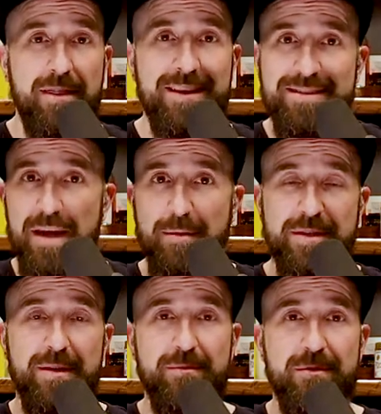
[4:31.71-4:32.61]
The same
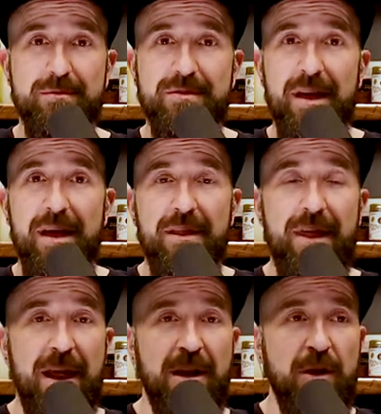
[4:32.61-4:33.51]
symptoms
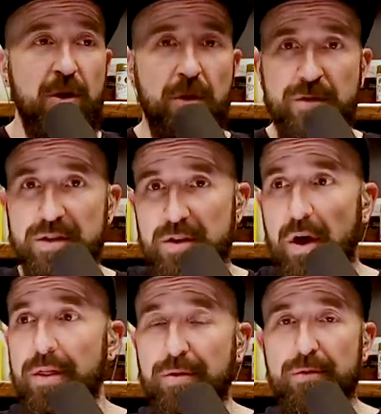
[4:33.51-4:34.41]
that you've just
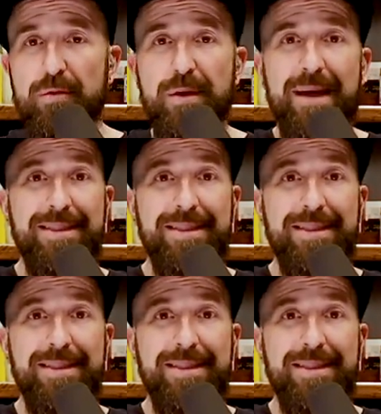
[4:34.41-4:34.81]
gone through